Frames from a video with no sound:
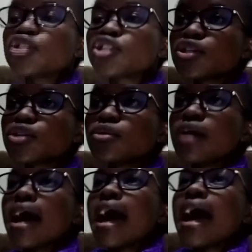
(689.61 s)

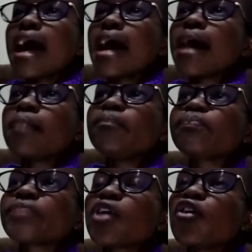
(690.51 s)
Two,
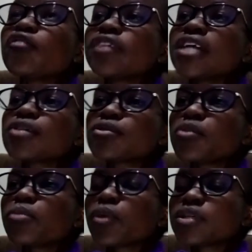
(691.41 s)
um, COVID has
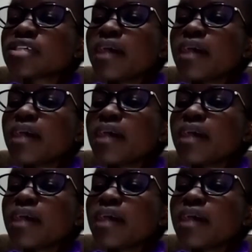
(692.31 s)
also brought